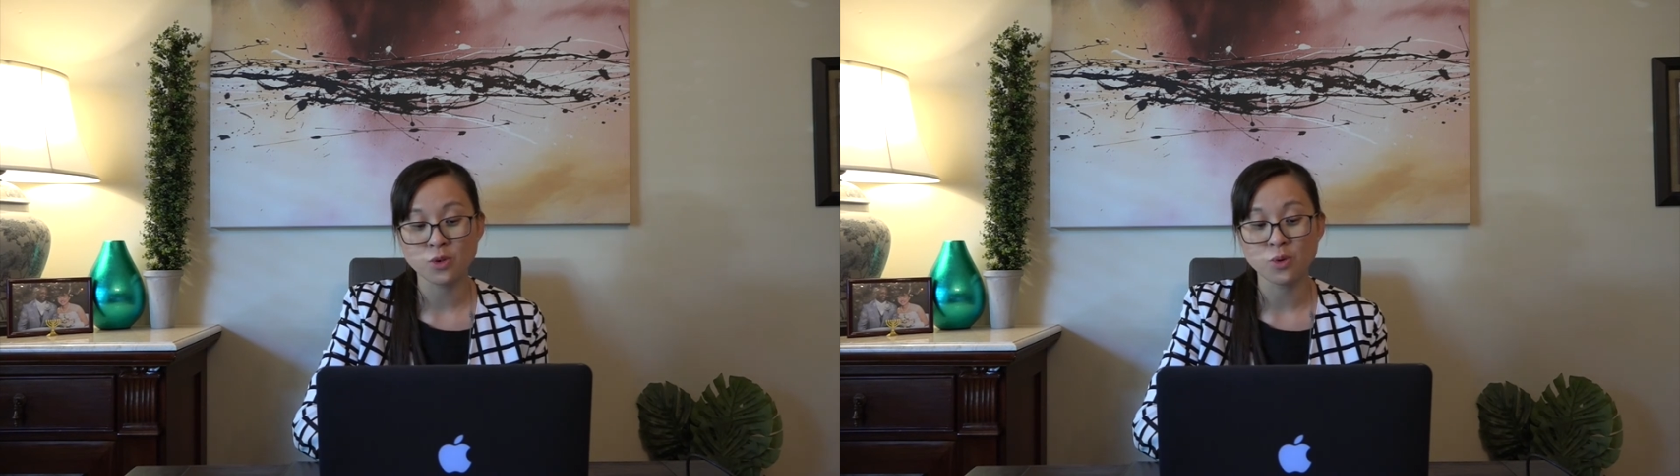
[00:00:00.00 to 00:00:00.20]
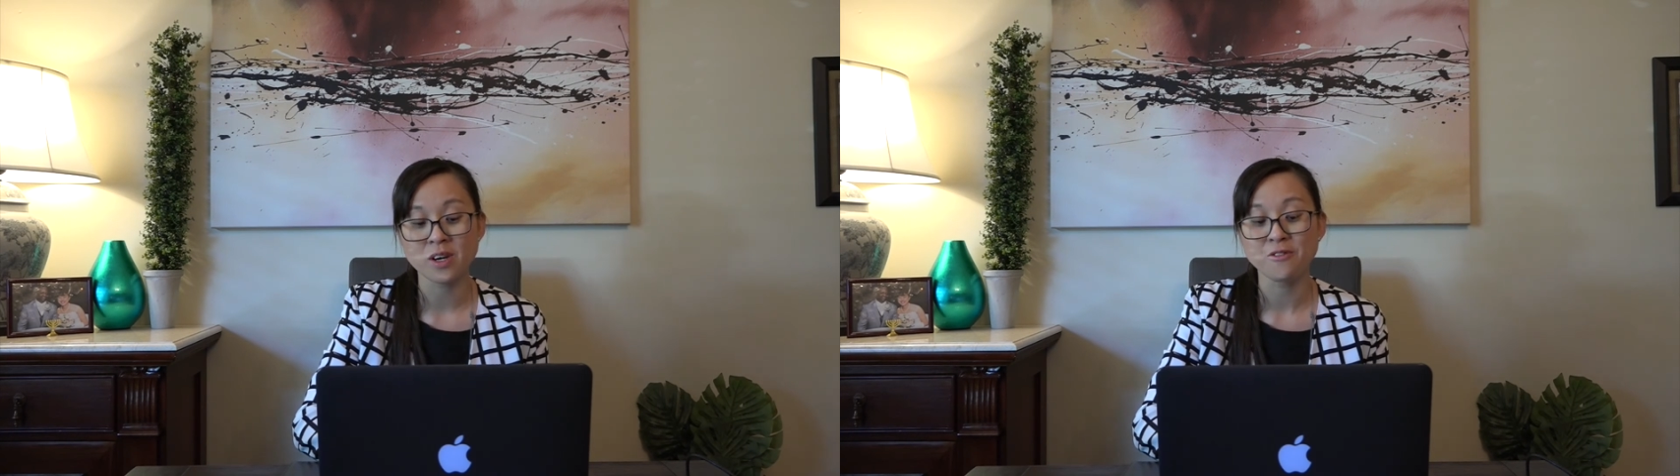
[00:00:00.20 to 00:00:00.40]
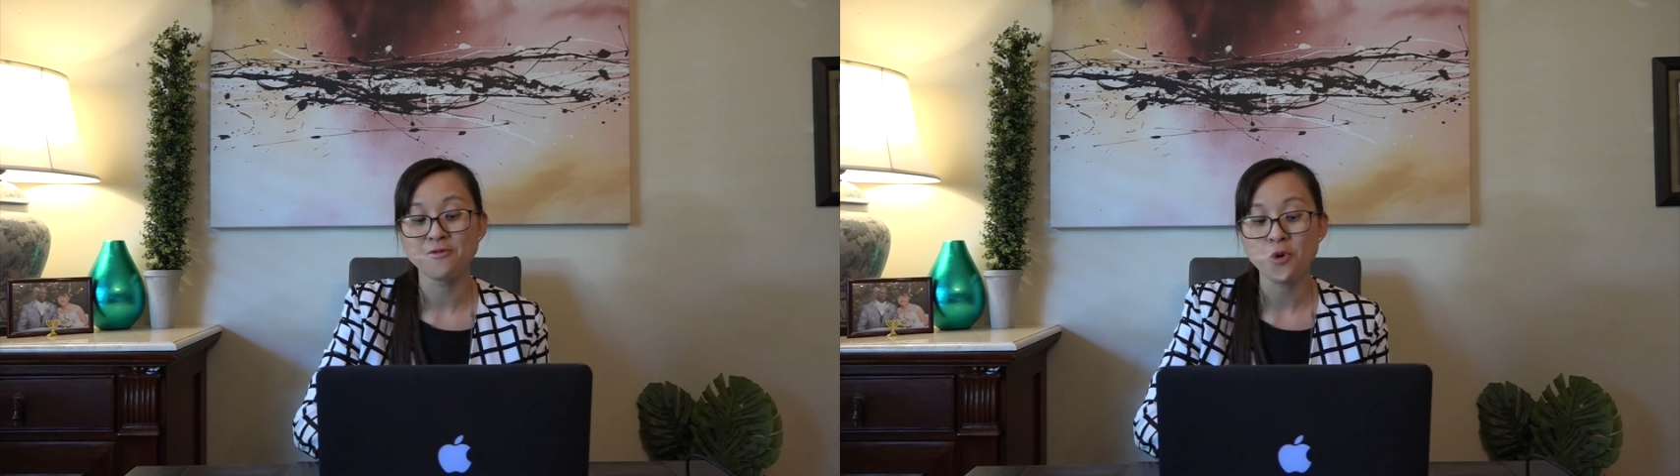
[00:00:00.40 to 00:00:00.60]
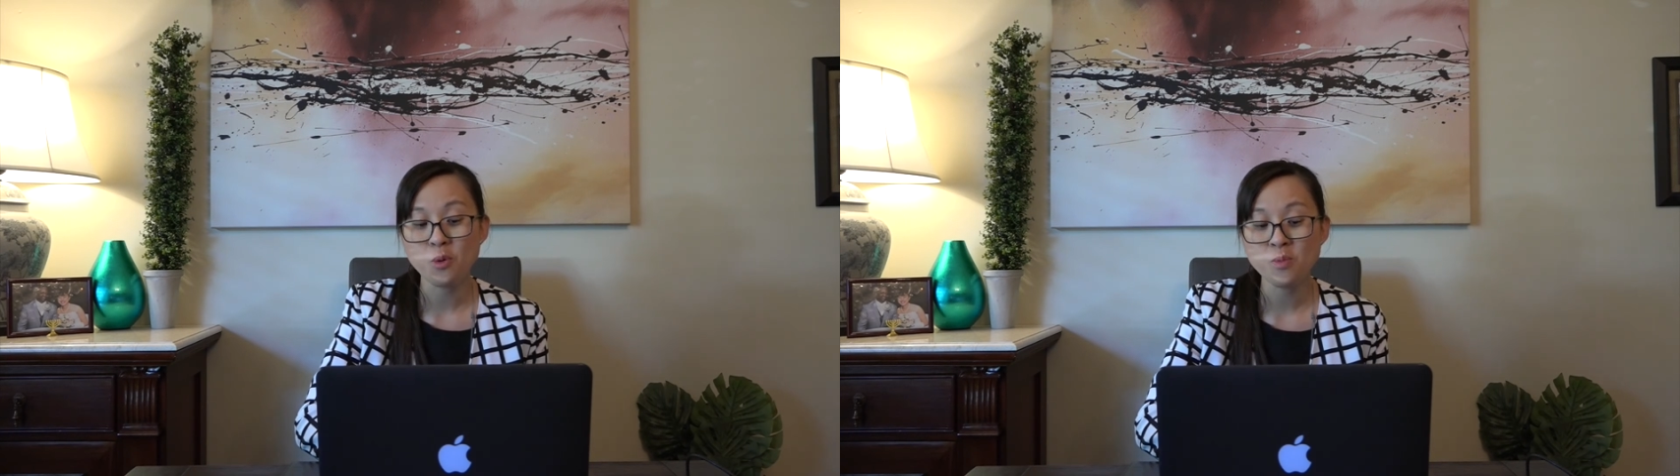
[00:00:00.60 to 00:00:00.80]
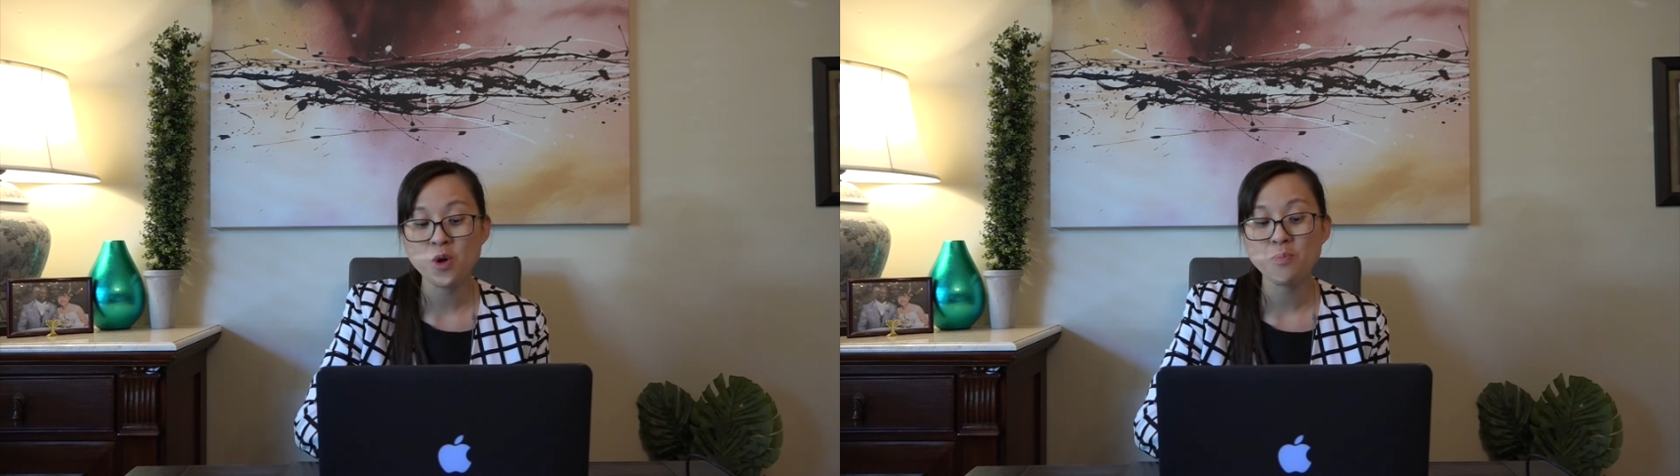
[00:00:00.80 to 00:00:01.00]
or a
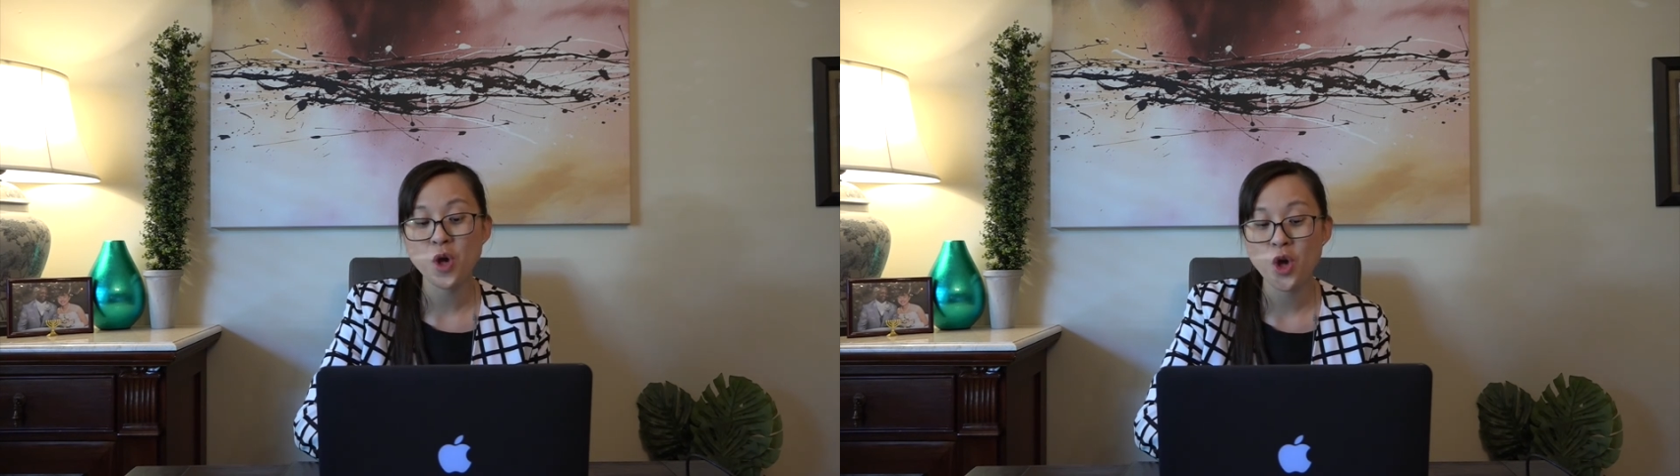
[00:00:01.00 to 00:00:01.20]
former